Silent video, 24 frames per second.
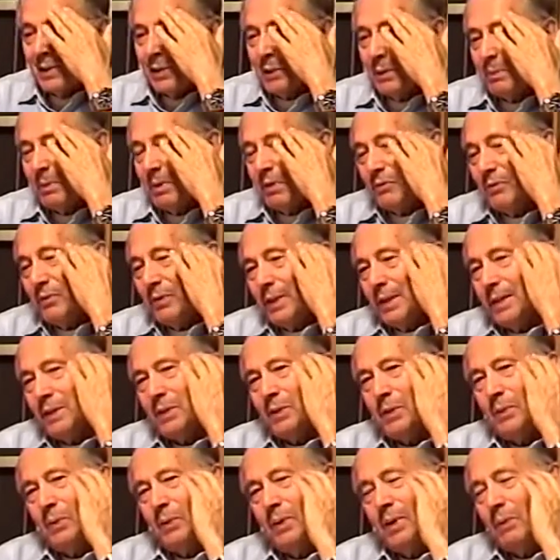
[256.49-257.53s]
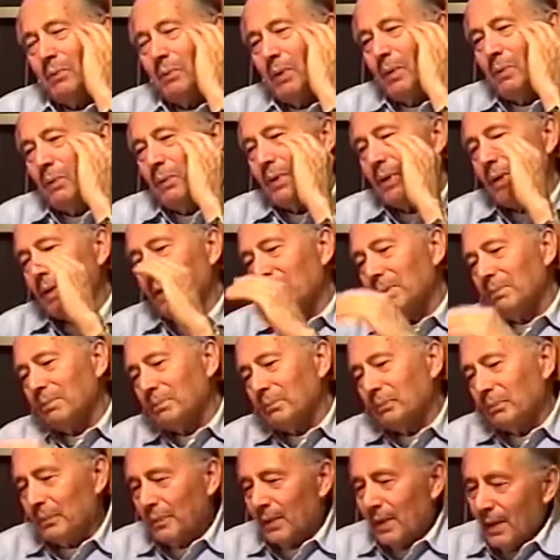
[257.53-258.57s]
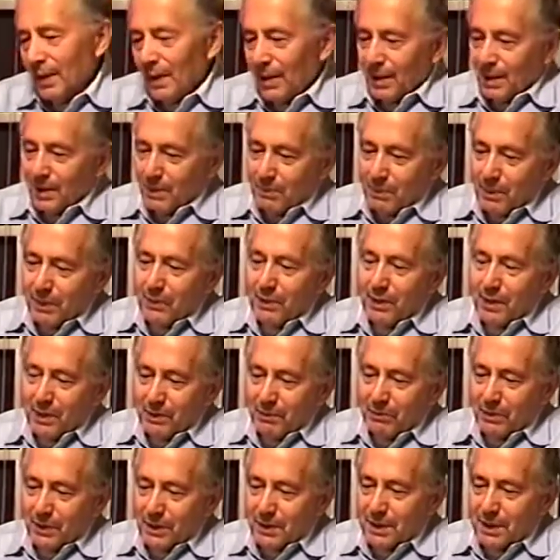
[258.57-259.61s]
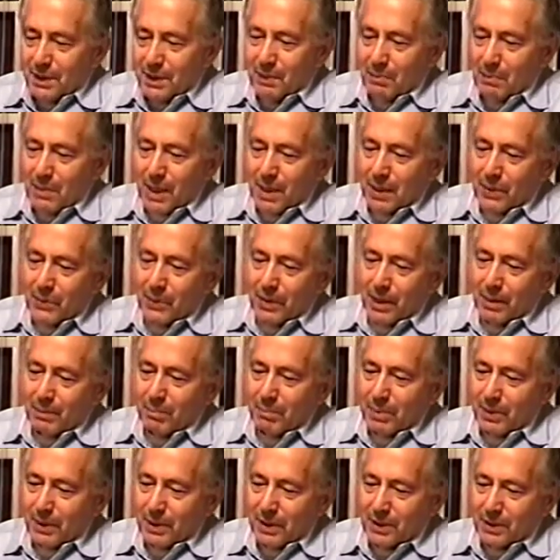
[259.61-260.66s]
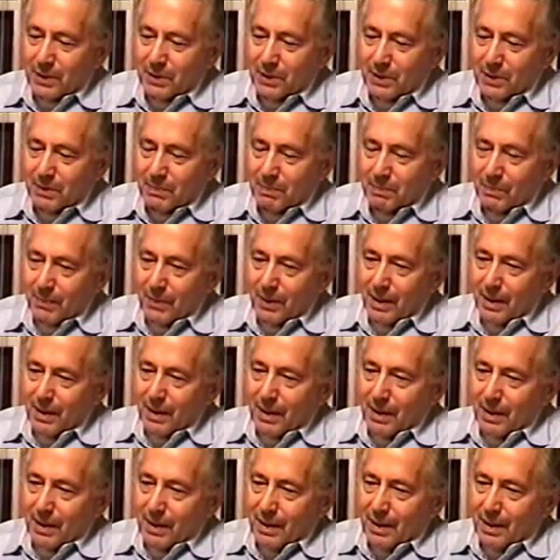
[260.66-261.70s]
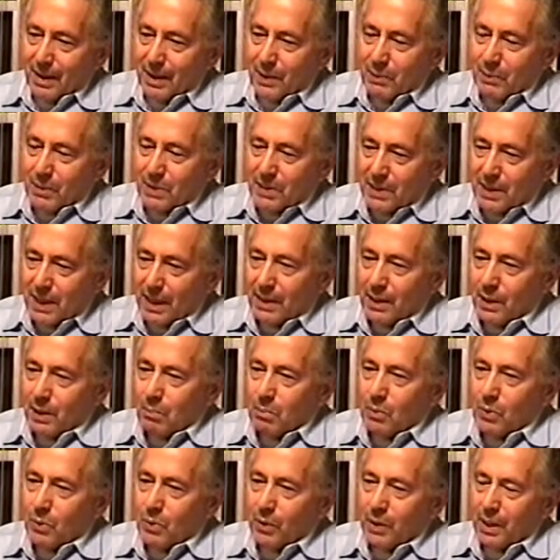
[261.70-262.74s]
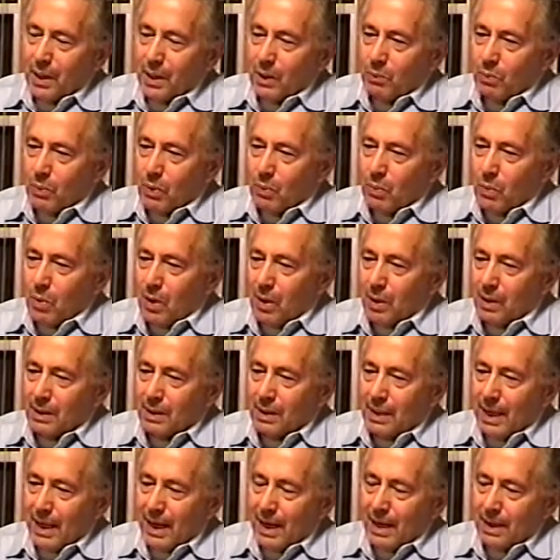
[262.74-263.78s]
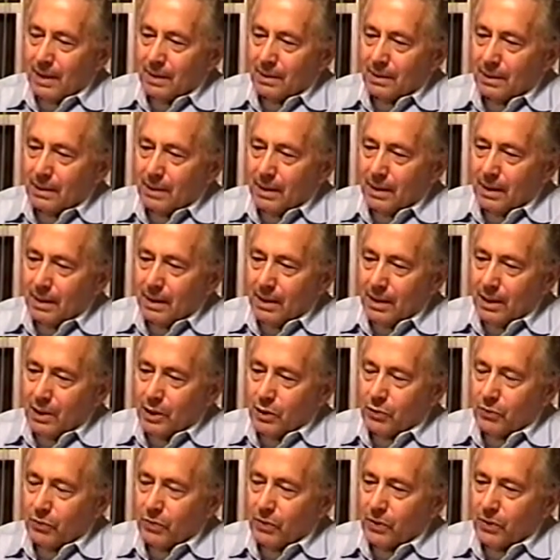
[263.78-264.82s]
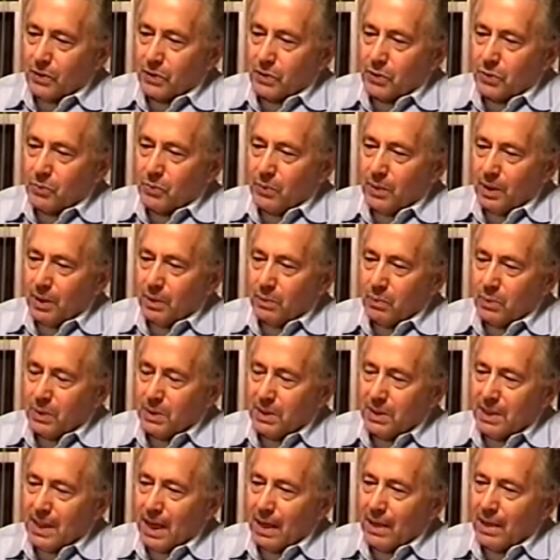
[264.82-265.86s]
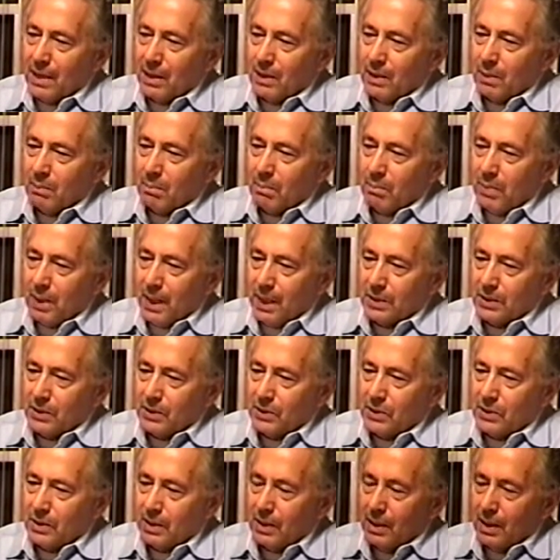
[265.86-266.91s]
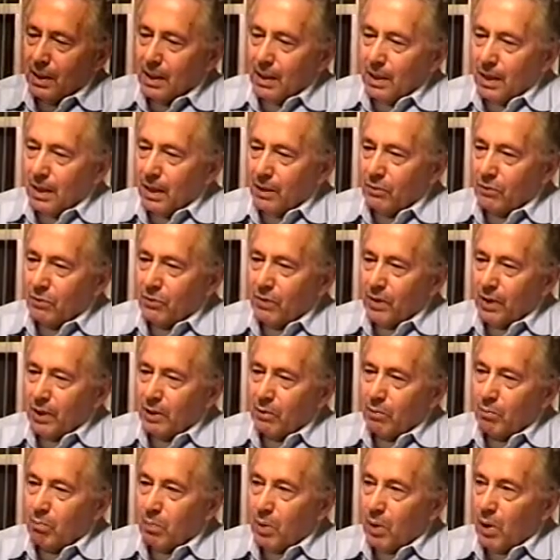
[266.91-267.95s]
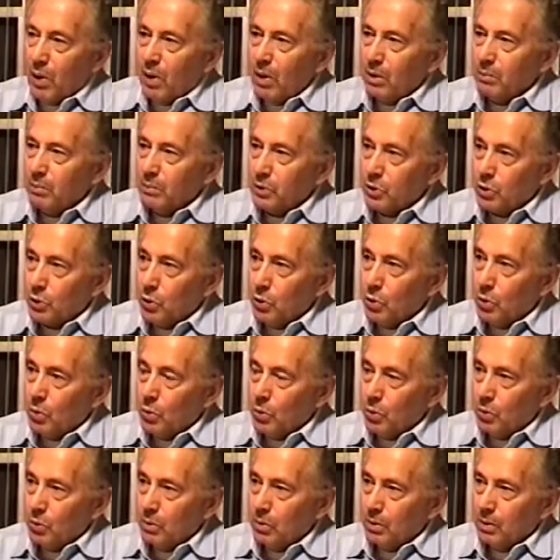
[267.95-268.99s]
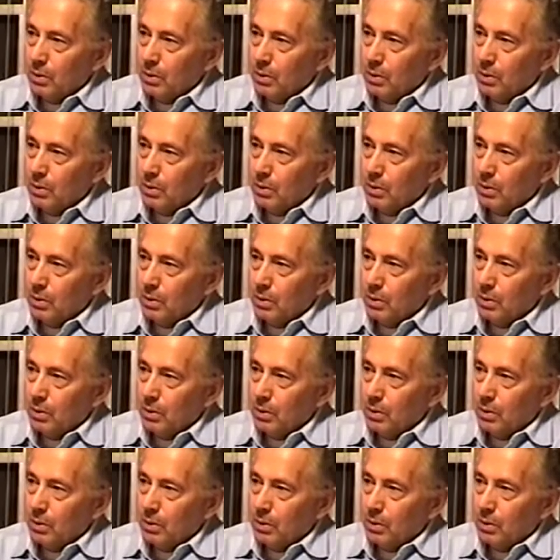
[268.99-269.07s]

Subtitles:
told me a funny story. We were here visiting my grandparents. It was Sunday morning, and we walked down East First Street. We sat on a bench in front of Palm School.